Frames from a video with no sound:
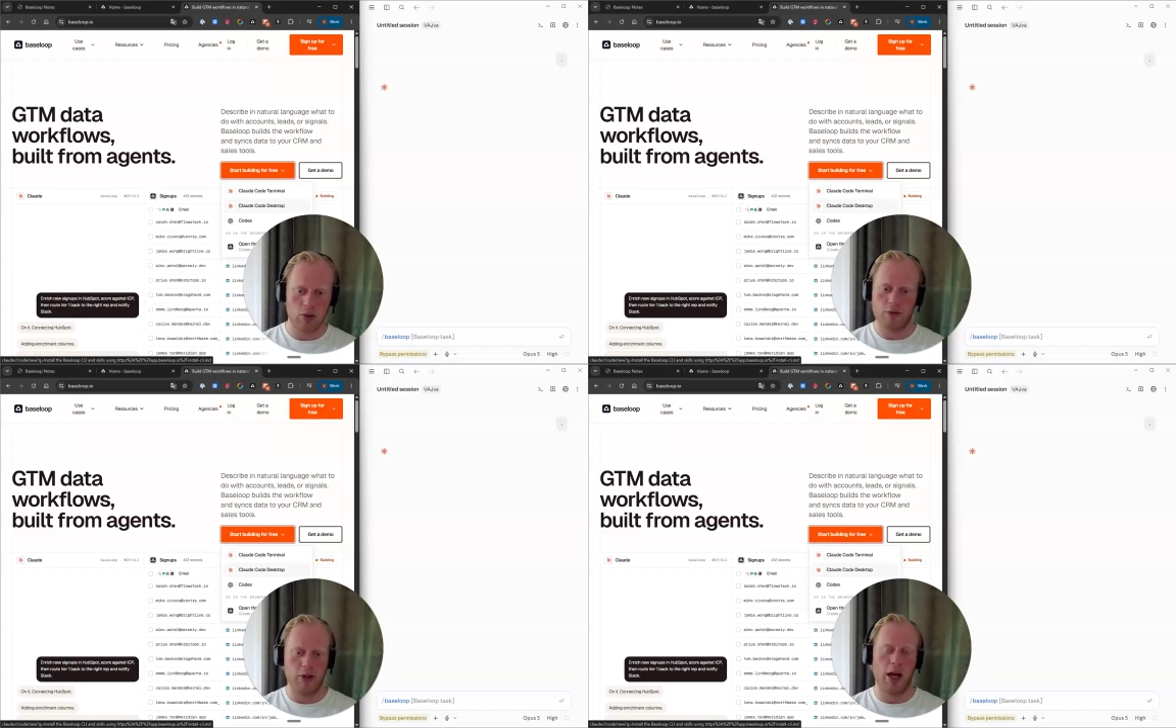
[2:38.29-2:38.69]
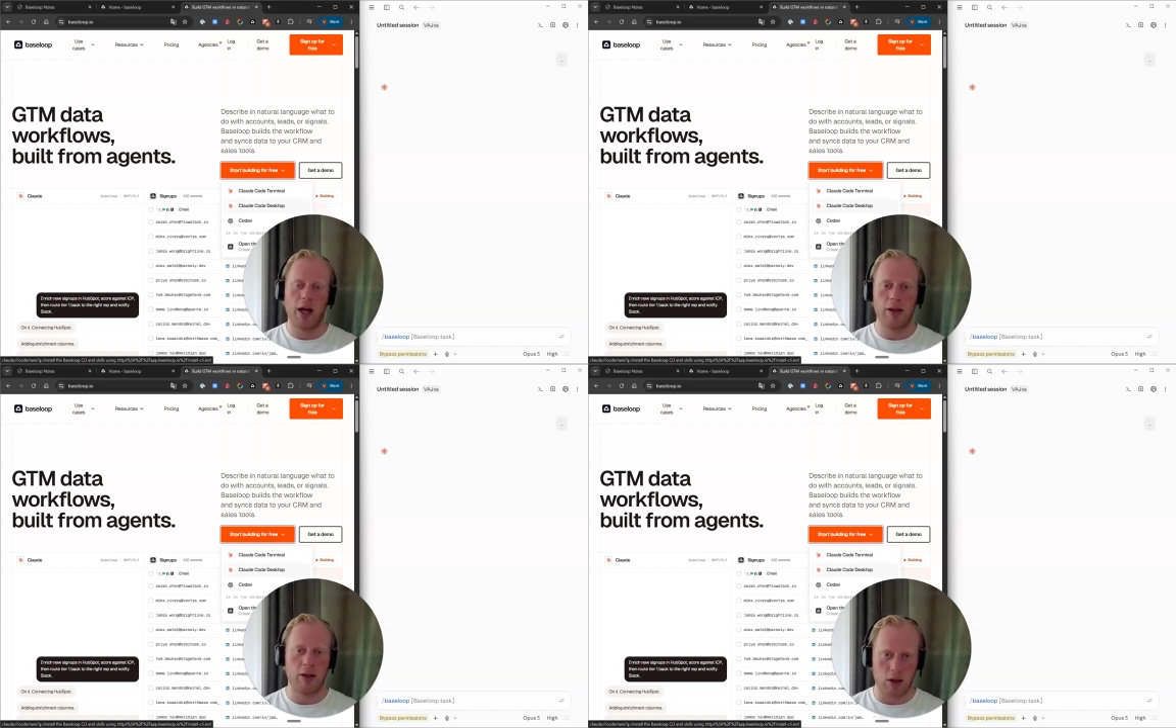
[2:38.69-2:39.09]
via
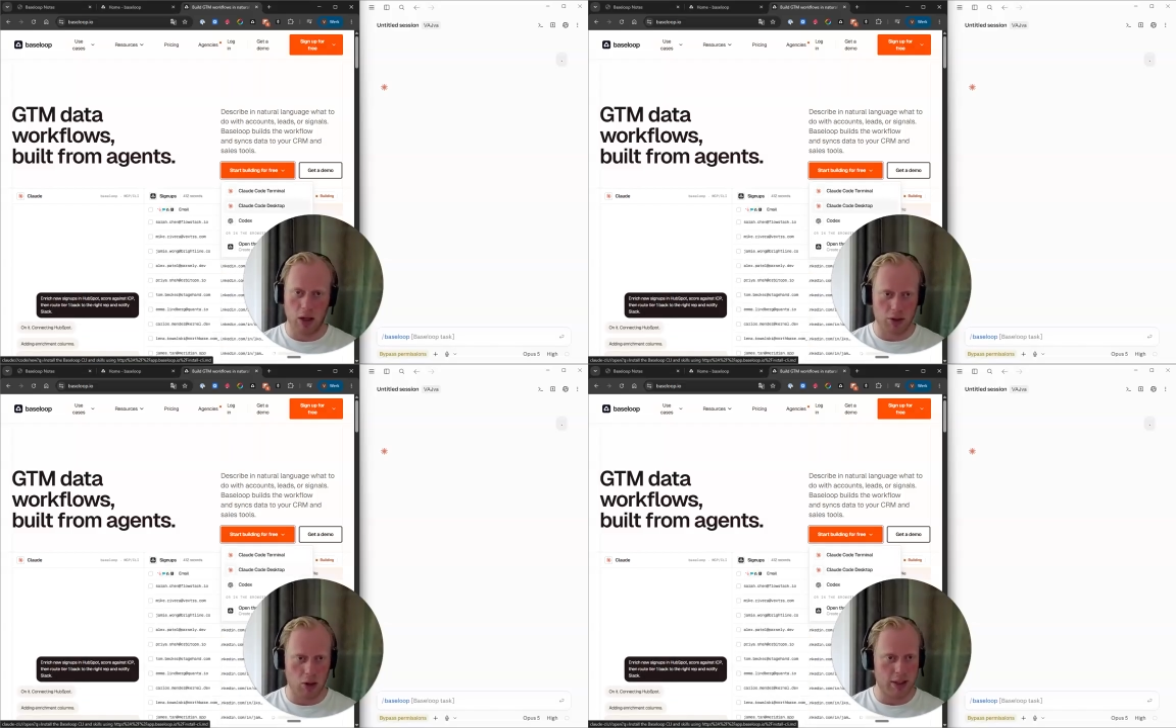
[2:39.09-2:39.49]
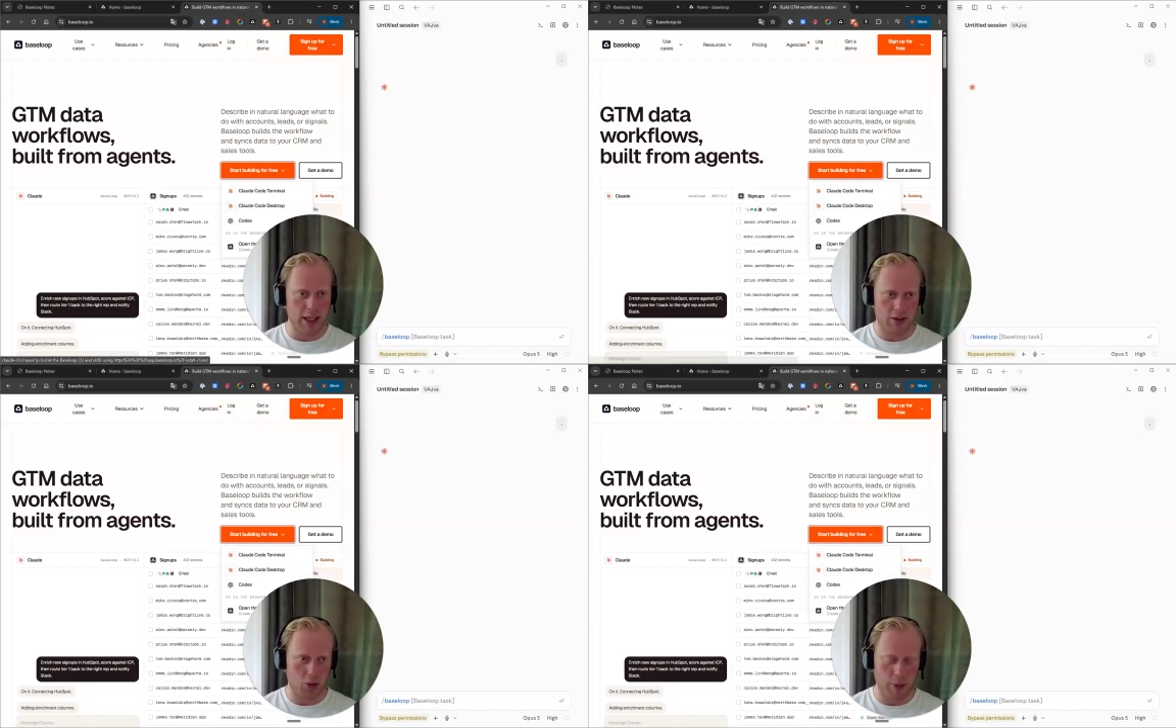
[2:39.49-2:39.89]
the Claude Code
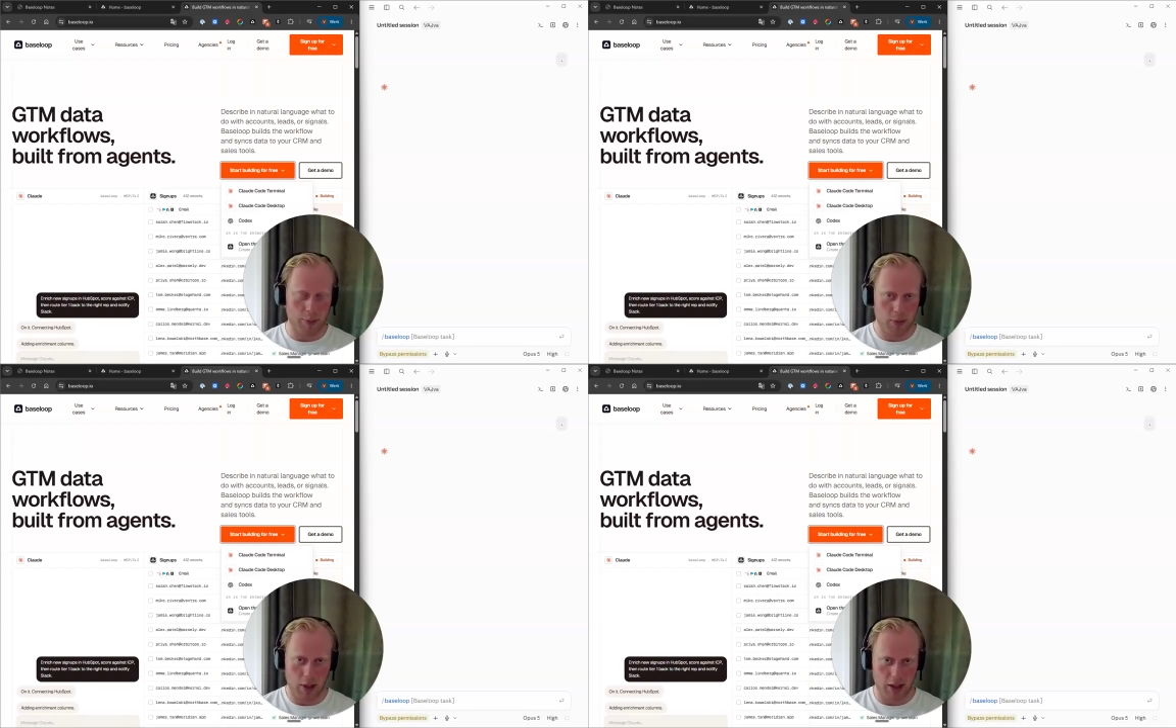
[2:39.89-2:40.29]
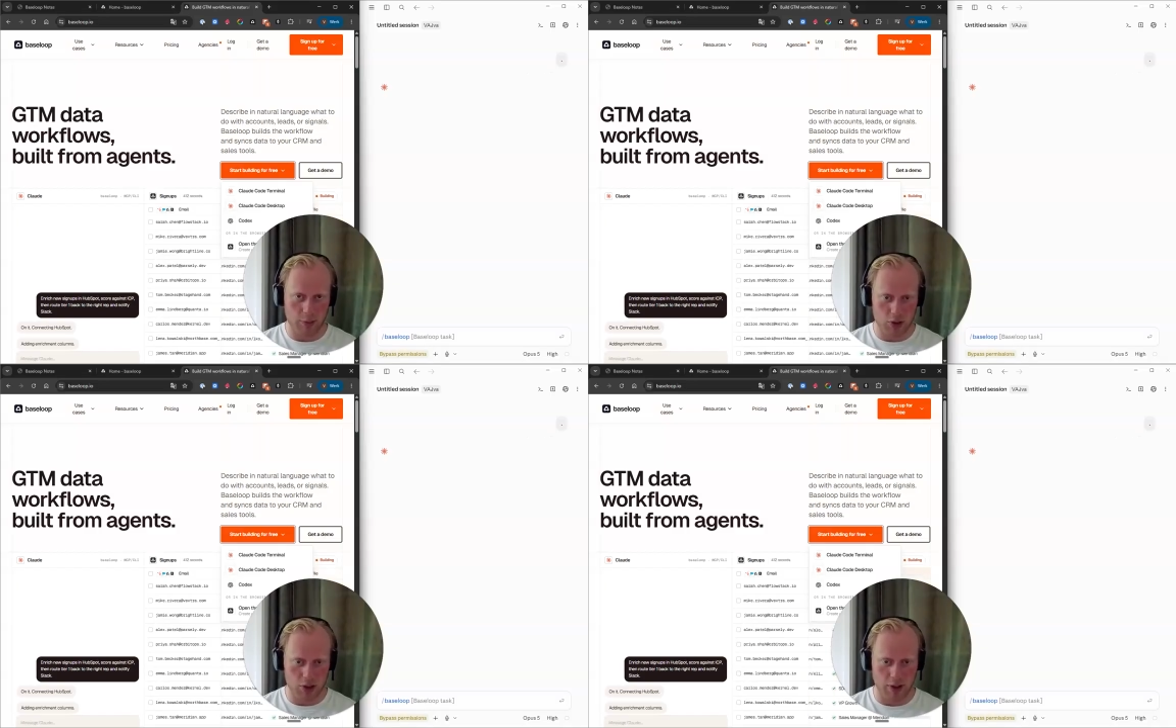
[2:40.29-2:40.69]
desktop app like I'm
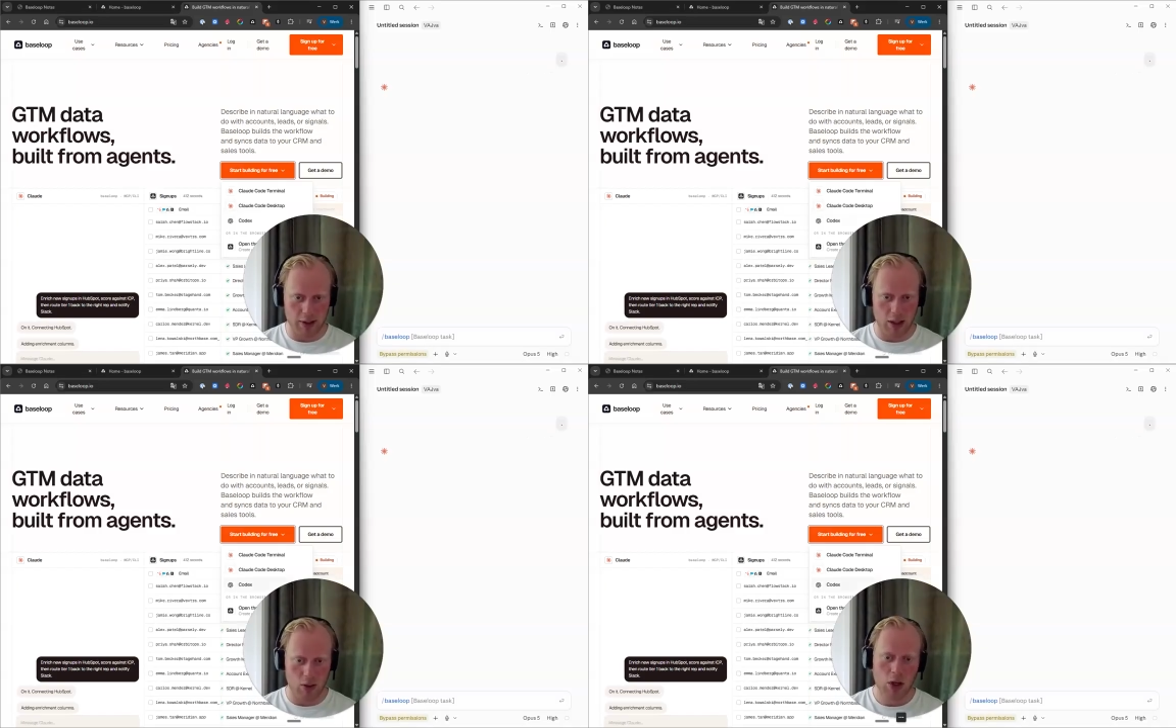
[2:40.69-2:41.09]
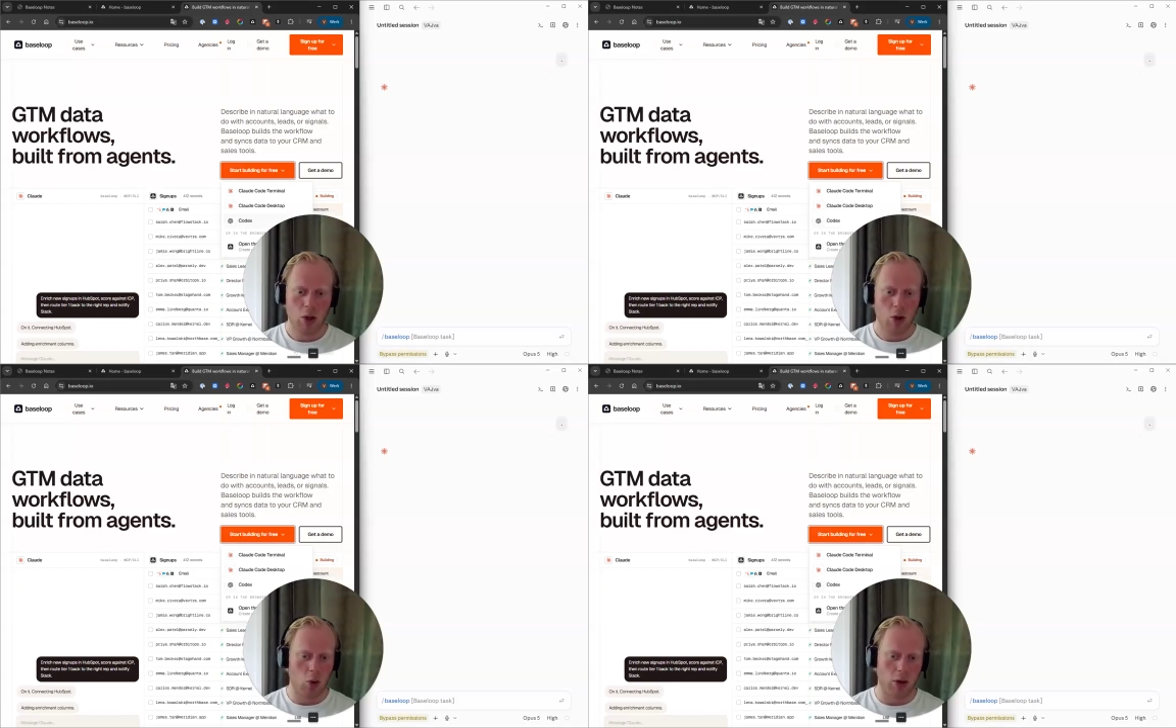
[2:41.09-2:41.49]
using right now,
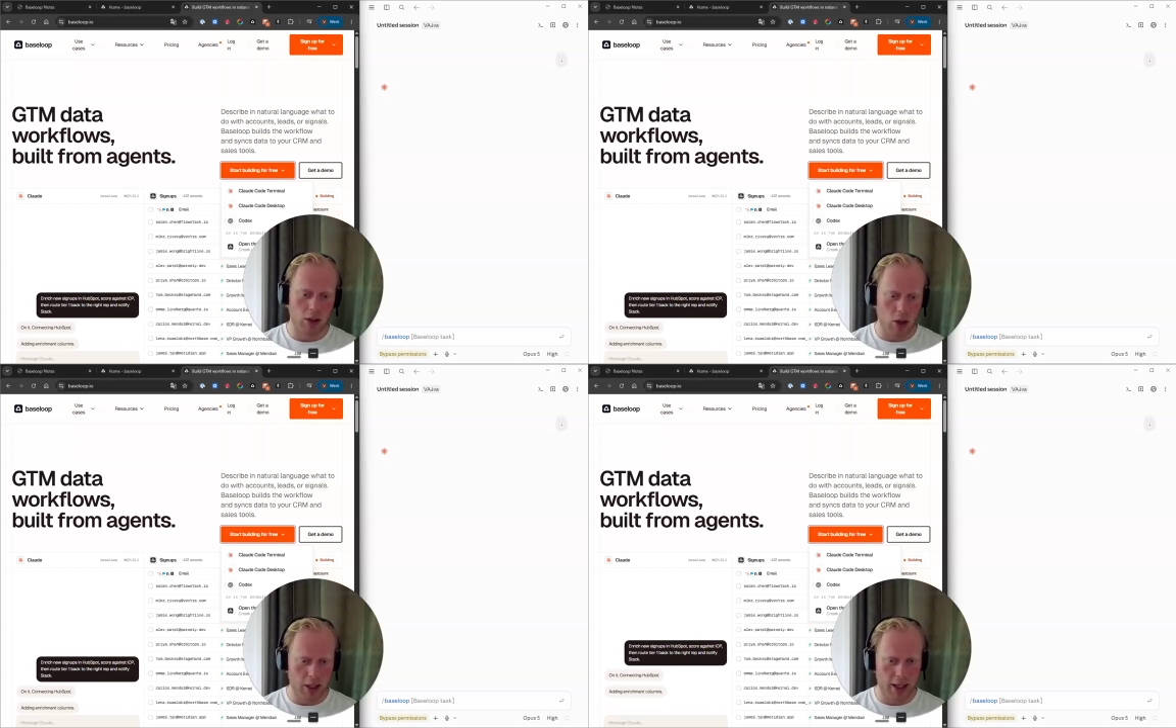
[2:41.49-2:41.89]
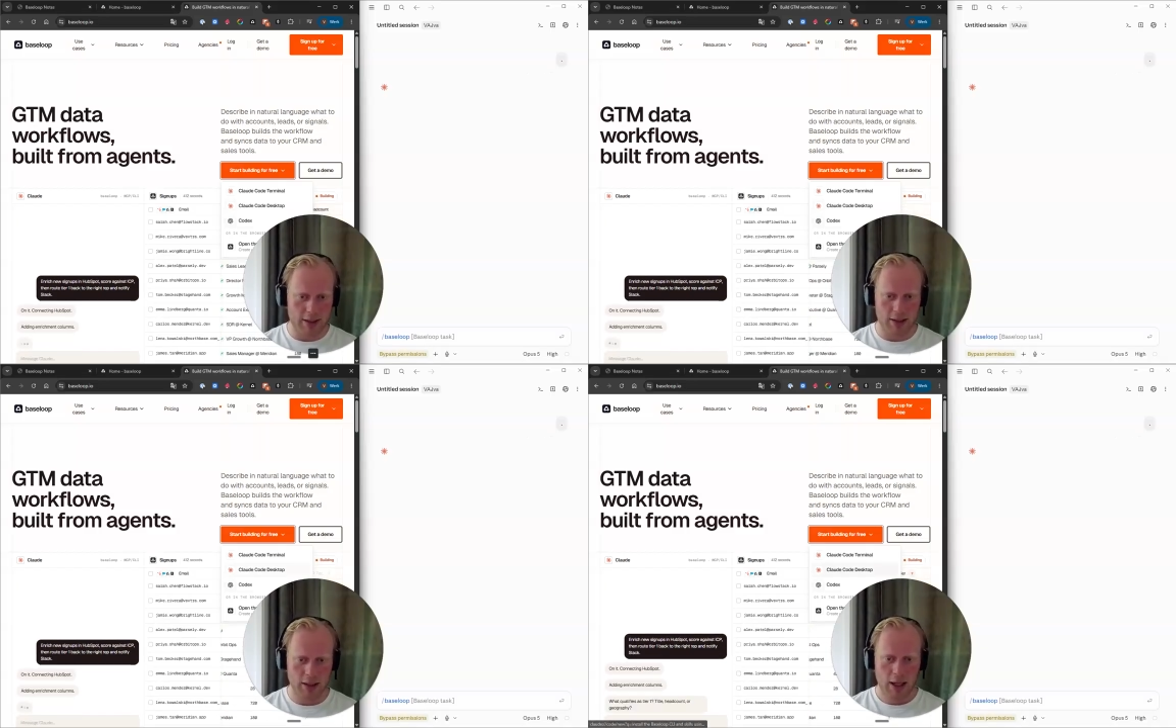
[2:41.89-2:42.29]
or in Codex.